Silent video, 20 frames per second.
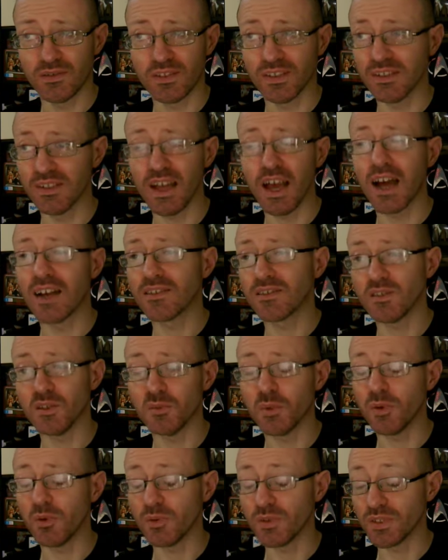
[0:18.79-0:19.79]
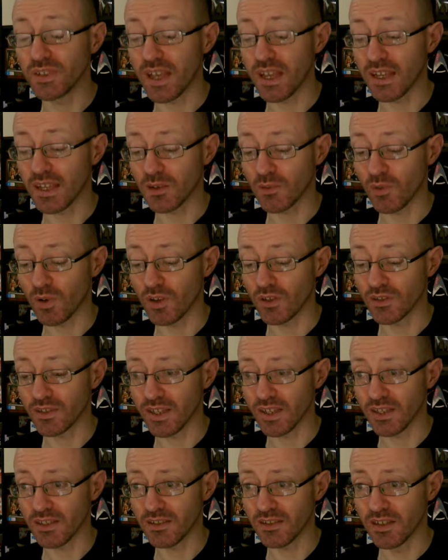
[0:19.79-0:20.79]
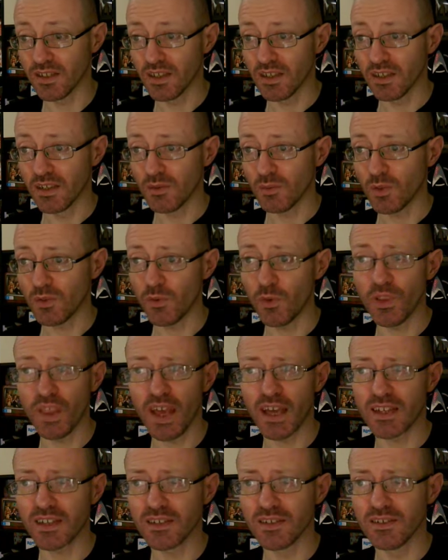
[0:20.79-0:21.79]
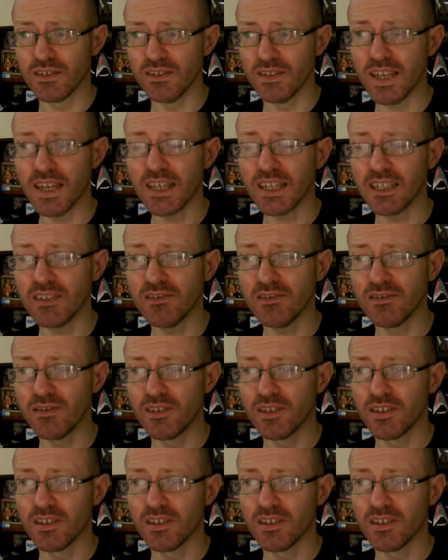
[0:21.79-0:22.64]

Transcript: disaster that people were saying it was. And with all that negative